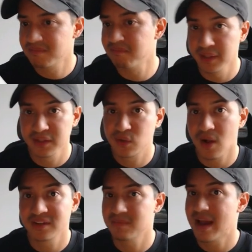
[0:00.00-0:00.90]
build
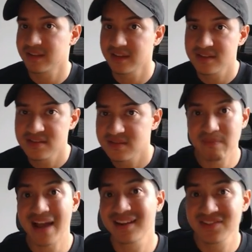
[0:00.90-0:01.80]
quality backlinks.
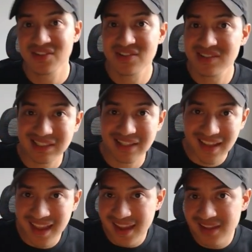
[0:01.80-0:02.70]
Backlinks are still
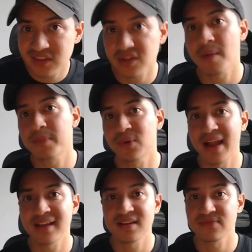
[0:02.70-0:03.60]
a top
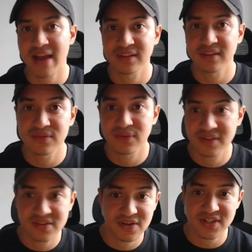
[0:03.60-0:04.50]
ranking factor for
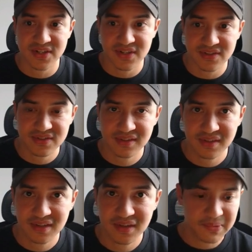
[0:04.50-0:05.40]
these search engines.
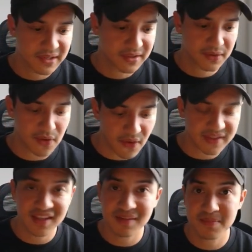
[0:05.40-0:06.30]
With
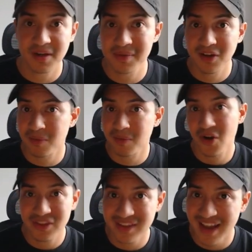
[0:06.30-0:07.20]
content becoming
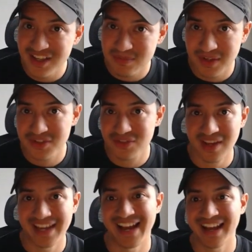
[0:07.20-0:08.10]
commoditized because of
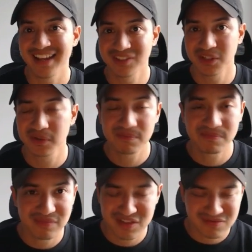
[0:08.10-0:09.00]
AI,
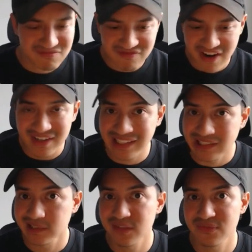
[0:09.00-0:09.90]
there's very little
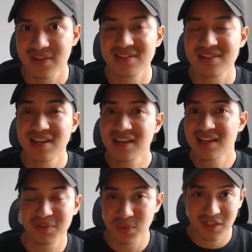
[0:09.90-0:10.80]
difference
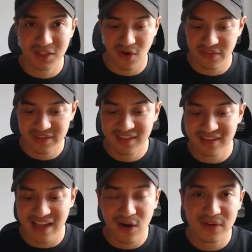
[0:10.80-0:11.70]
between content
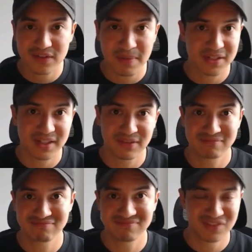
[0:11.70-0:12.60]
now, especially
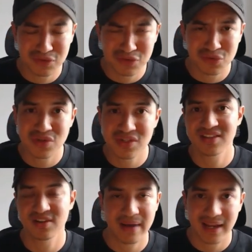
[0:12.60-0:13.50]
if two
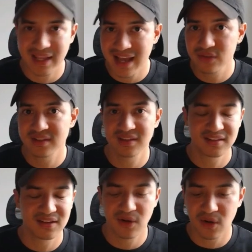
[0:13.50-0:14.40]
sites are batting out and
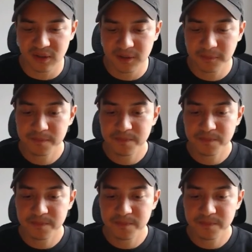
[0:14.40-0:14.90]
they're all